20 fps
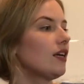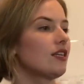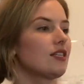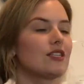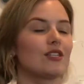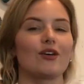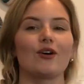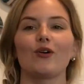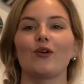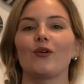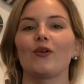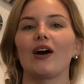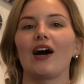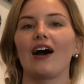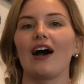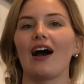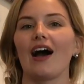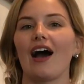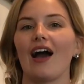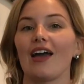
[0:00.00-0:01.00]
So
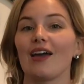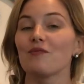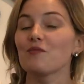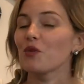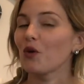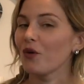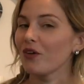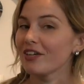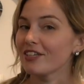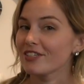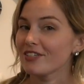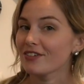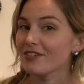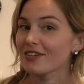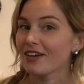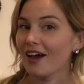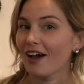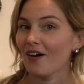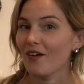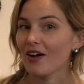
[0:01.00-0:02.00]
I am going to
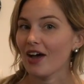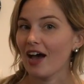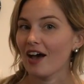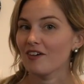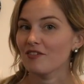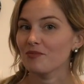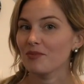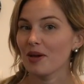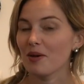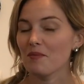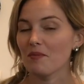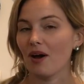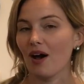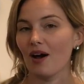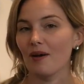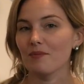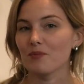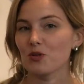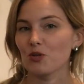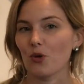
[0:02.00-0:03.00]
now have my
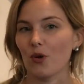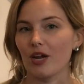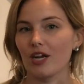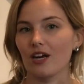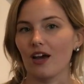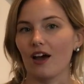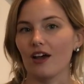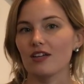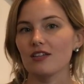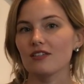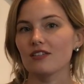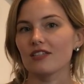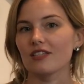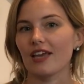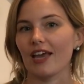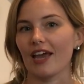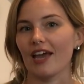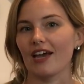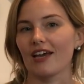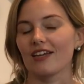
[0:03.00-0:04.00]
mom join us
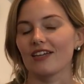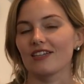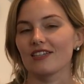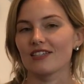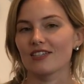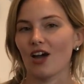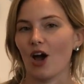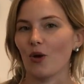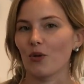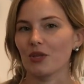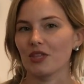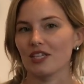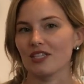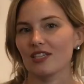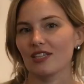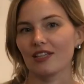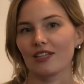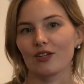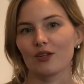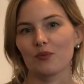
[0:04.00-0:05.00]
and talk with us
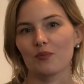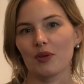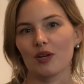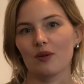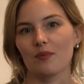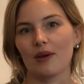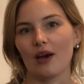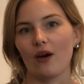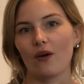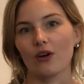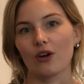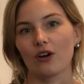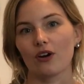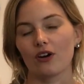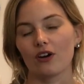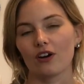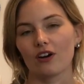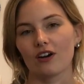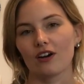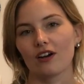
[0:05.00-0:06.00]
a little bit about
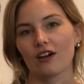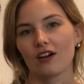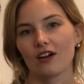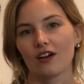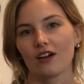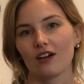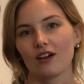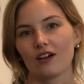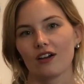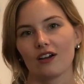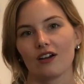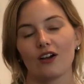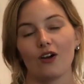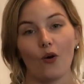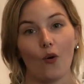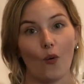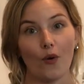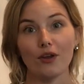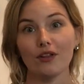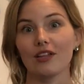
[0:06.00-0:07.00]
her
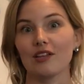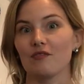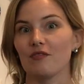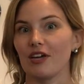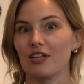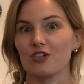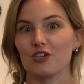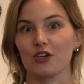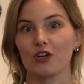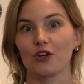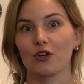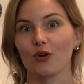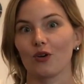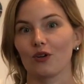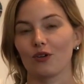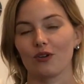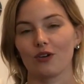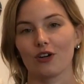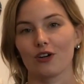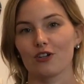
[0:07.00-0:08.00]
oil adventure,
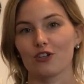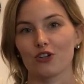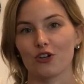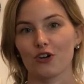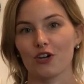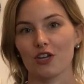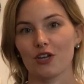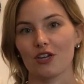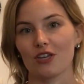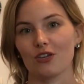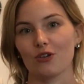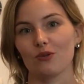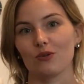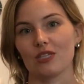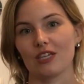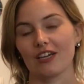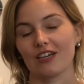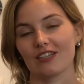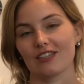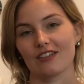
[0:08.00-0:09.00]
her journey
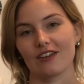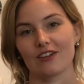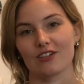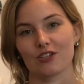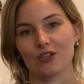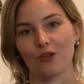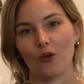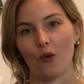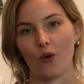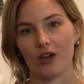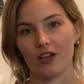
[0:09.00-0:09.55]
using essential